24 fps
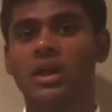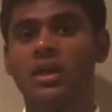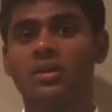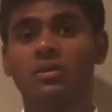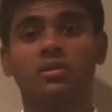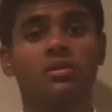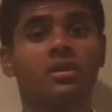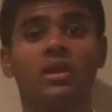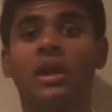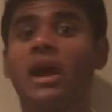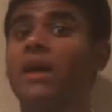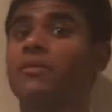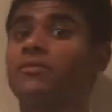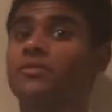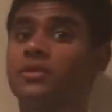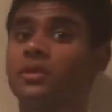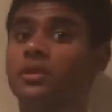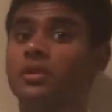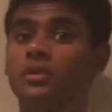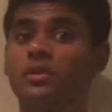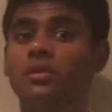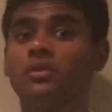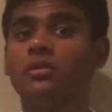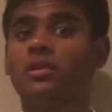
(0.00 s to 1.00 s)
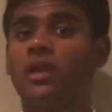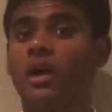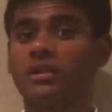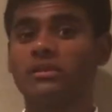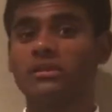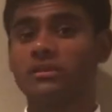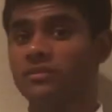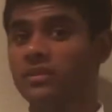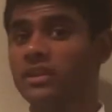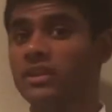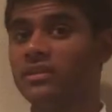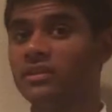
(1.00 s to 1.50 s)
you're going to have to include lots
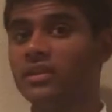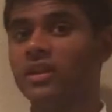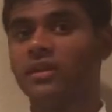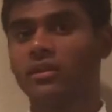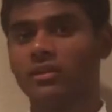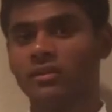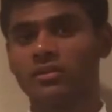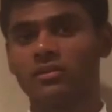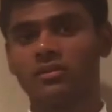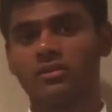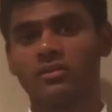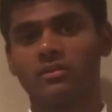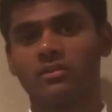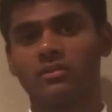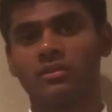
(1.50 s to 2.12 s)
of details,